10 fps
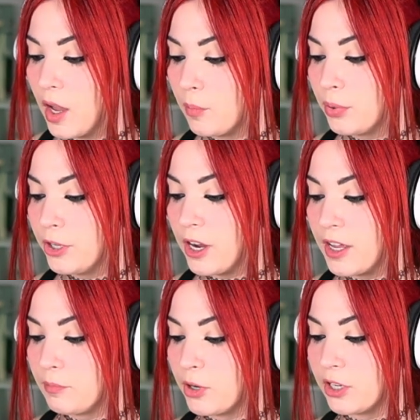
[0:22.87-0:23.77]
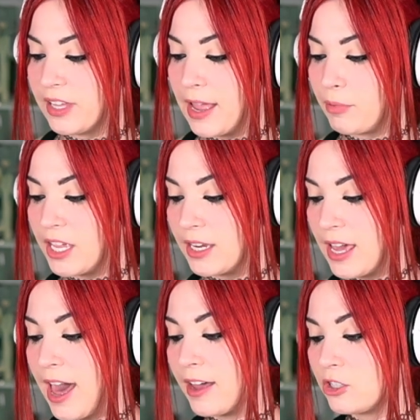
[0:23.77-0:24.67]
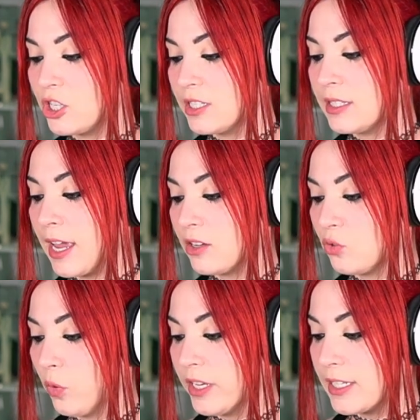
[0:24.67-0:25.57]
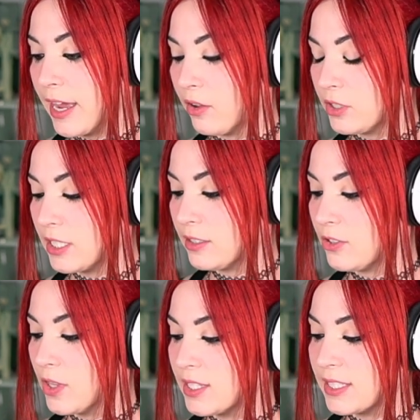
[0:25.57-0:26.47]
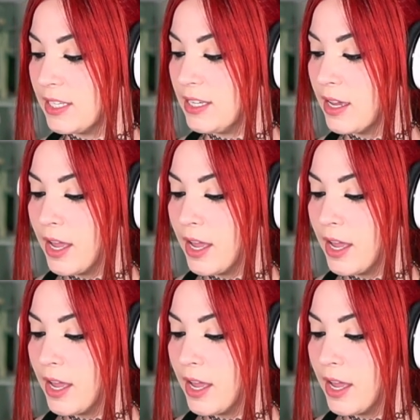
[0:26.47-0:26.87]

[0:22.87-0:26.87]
put on burlap and ashes, and went out into the city,